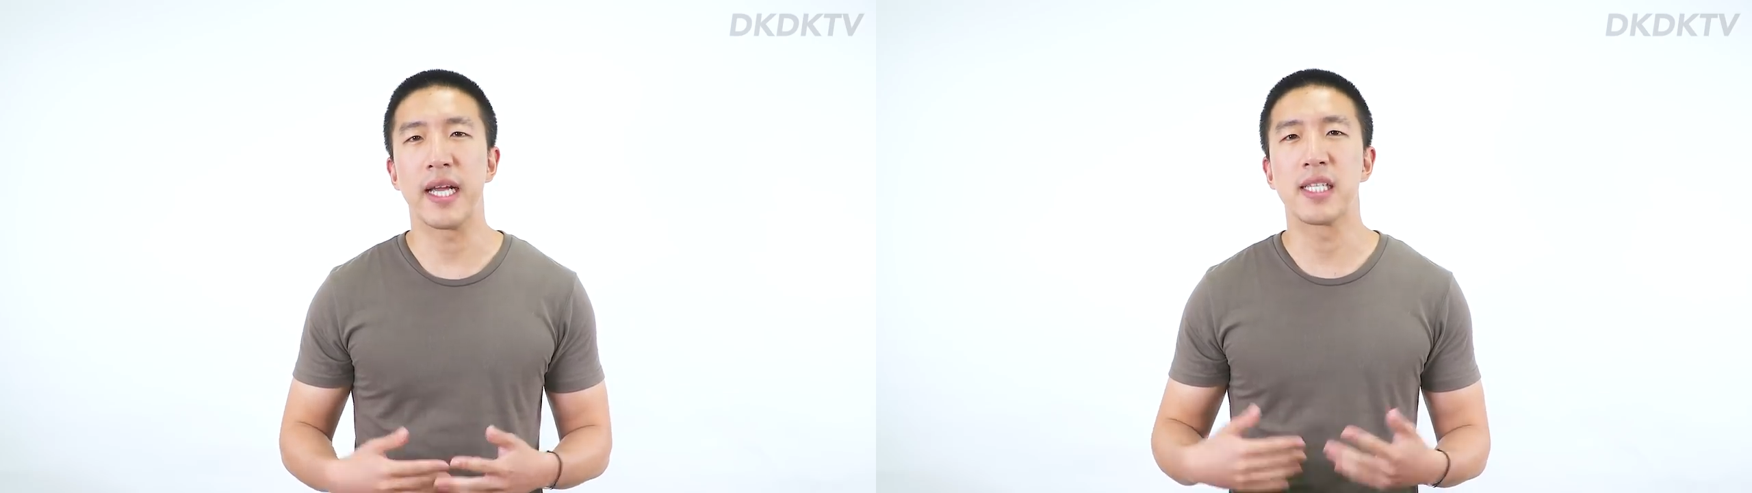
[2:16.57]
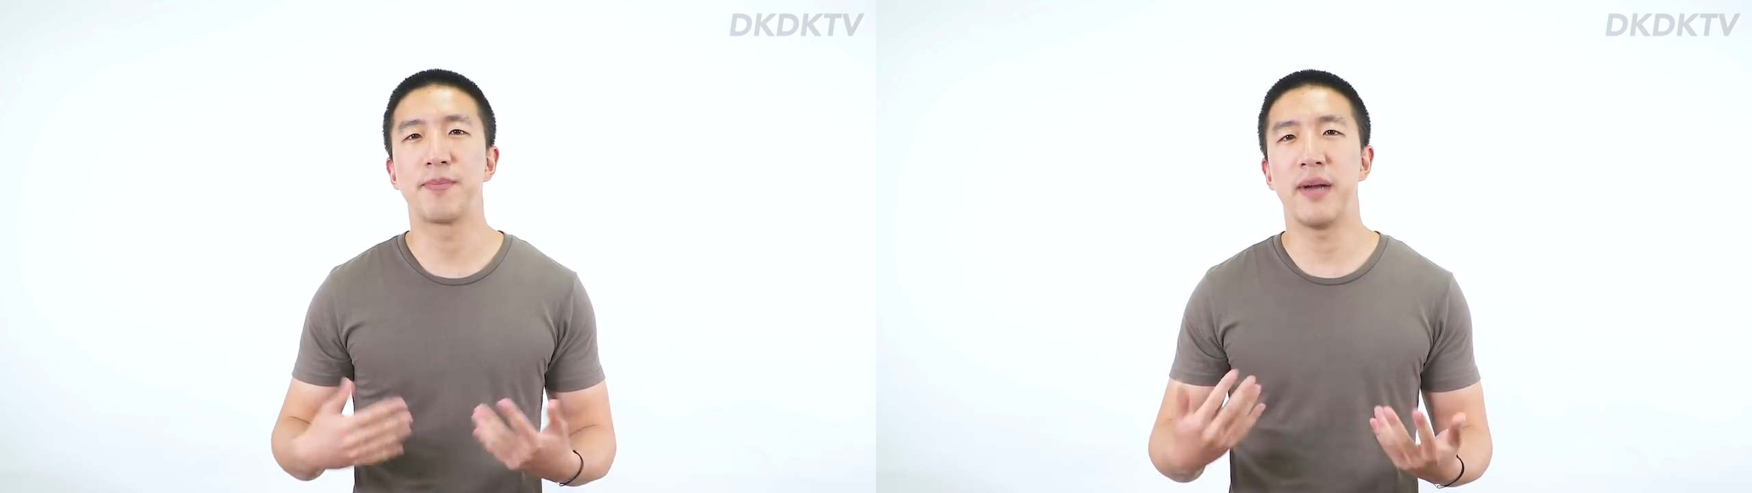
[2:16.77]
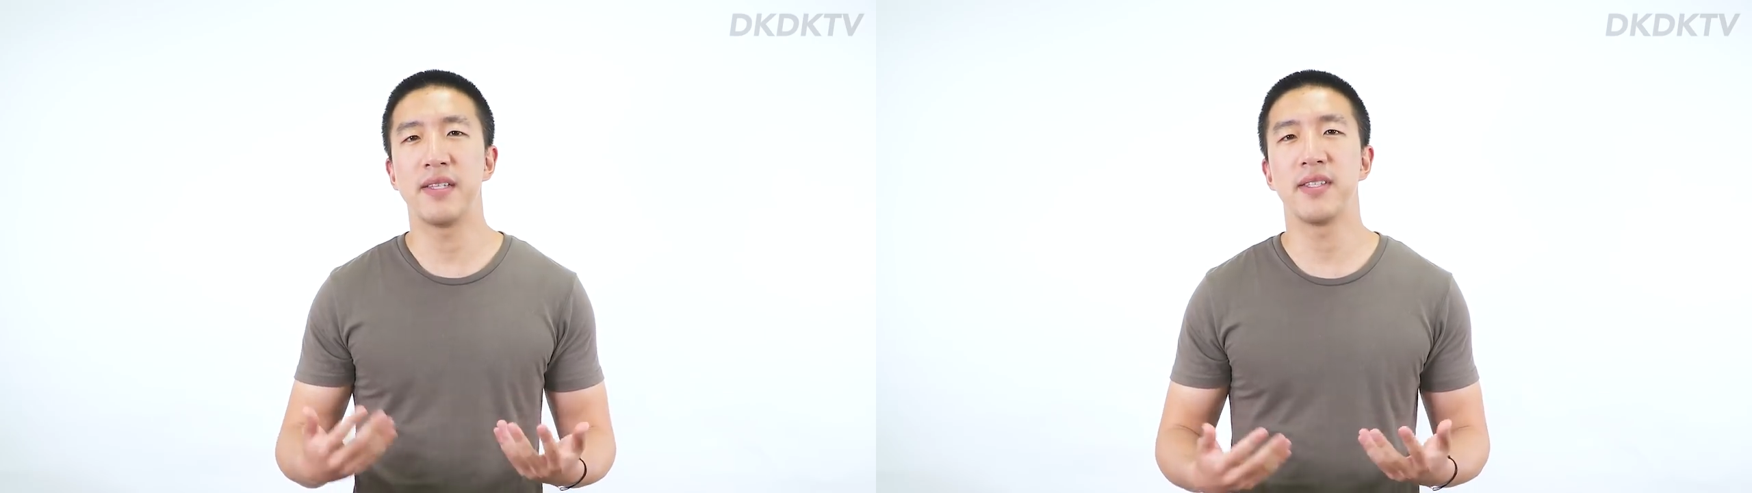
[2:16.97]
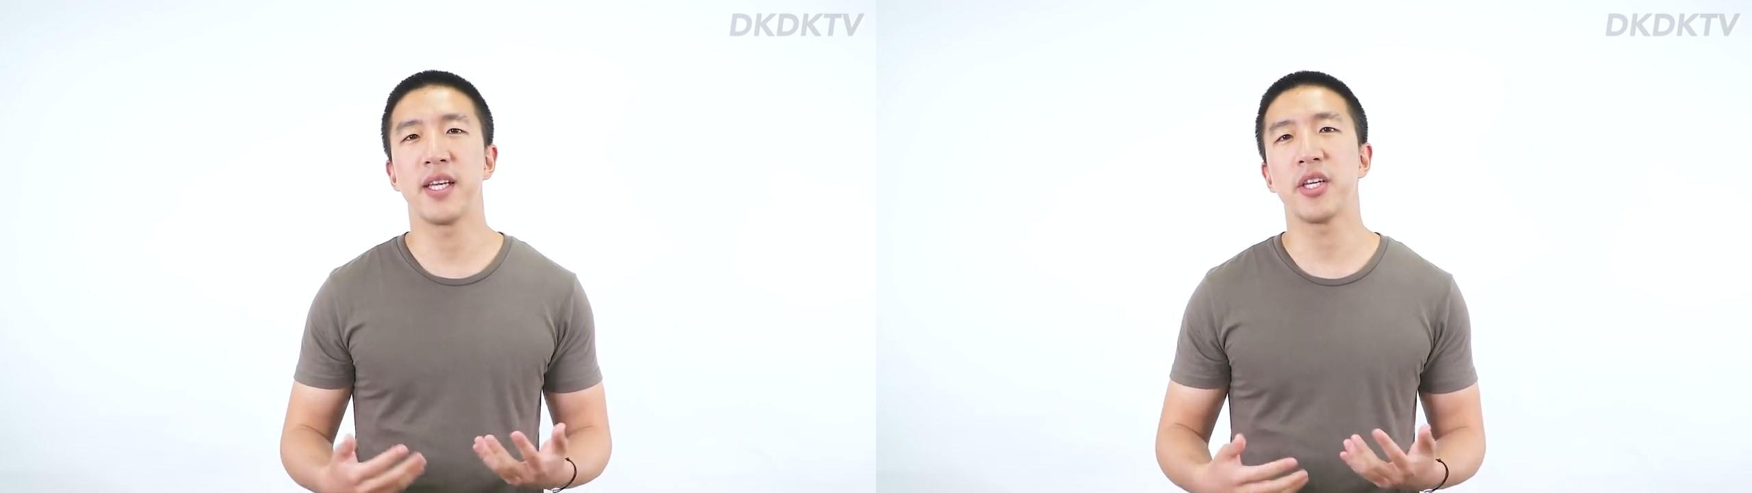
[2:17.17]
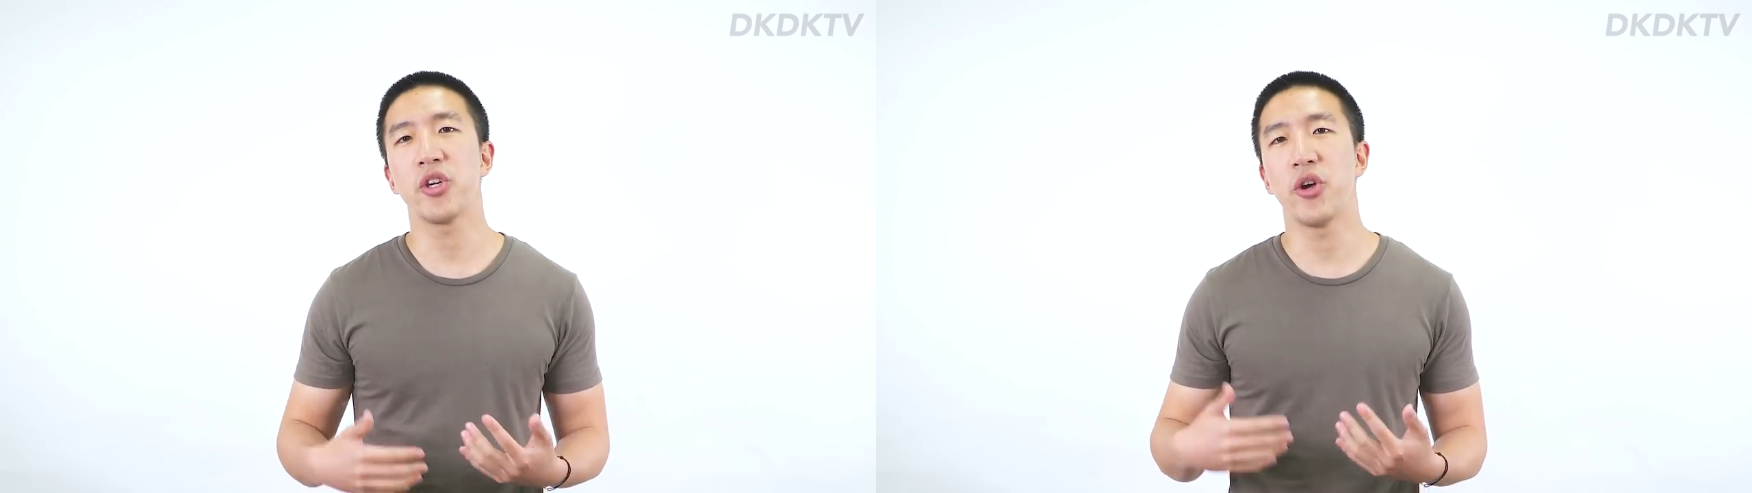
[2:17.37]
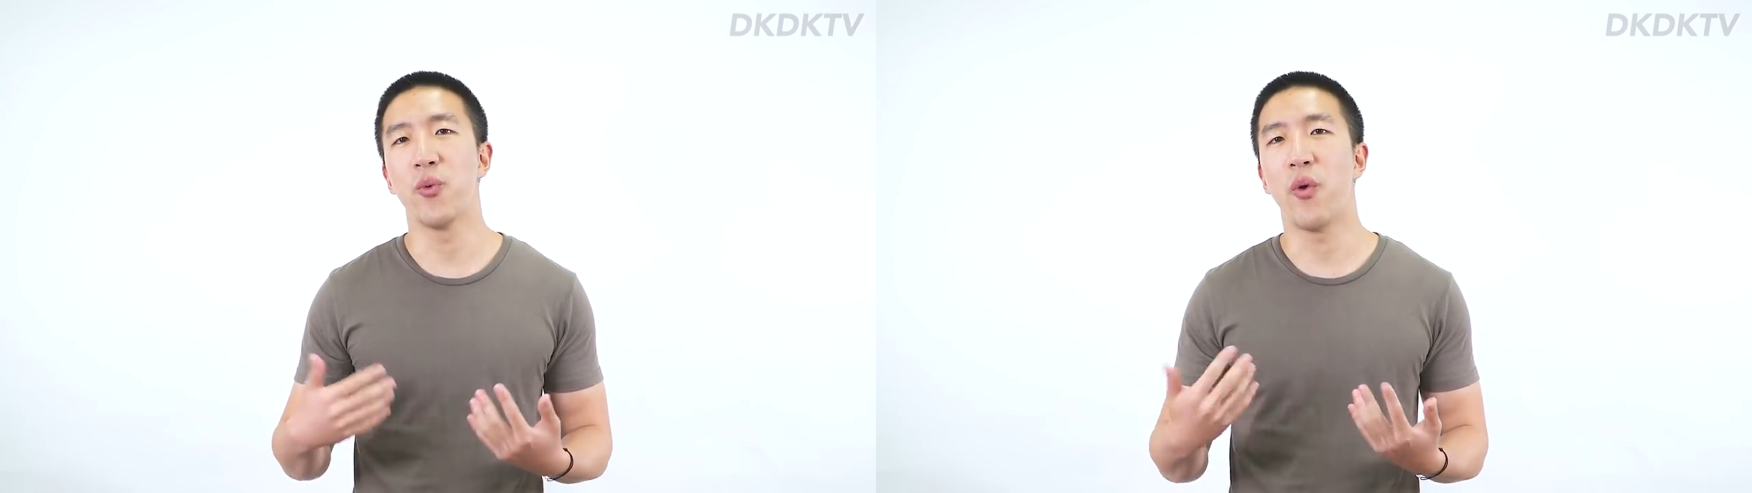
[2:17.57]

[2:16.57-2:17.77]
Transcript: expressing your